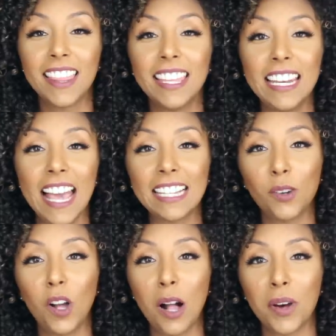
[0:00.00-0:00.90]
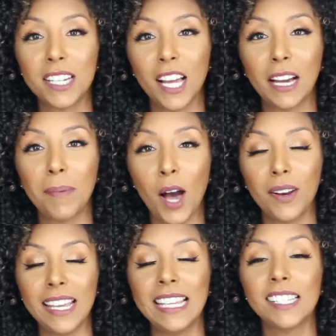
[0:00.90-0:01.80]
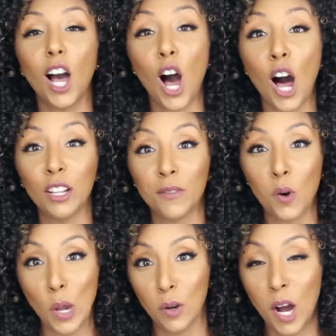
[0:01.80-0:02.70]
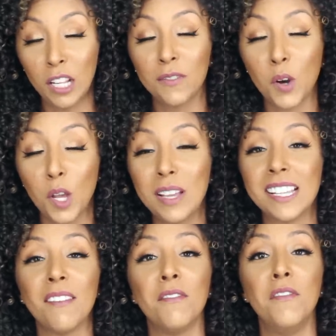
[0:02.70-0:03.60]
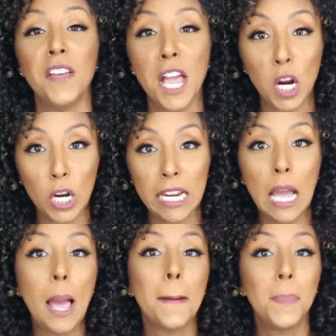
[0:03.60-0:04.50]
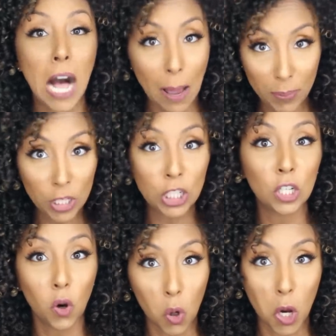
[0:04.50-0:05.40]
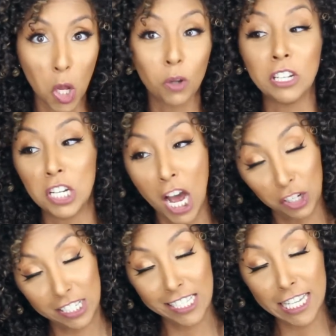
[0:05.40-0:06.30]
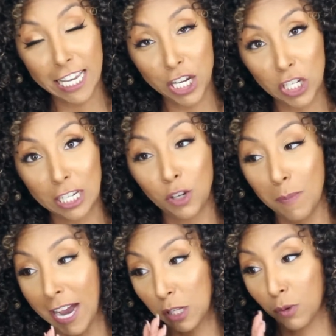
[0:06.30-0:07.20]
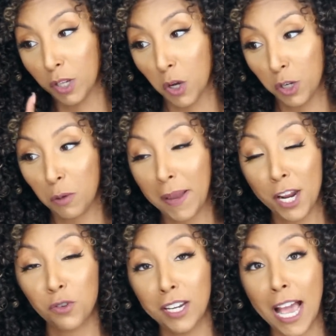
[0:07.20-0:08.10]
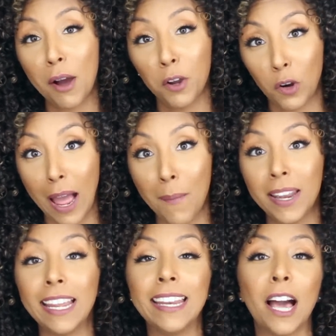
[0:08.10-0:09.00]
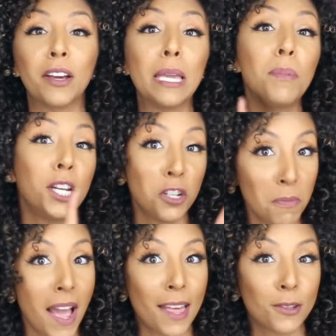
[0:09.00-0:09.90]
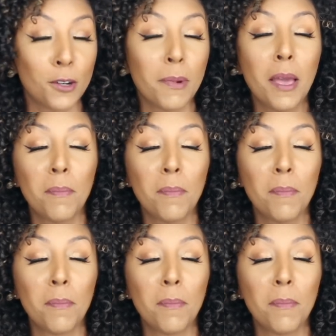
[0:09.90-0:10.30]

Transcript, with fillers: The next oil I want to talk about is olive oil. Olive oil is a very popular oil, not just in the kitchen. You might as well go to your pantry now and grab it, and now keep it in your bathroom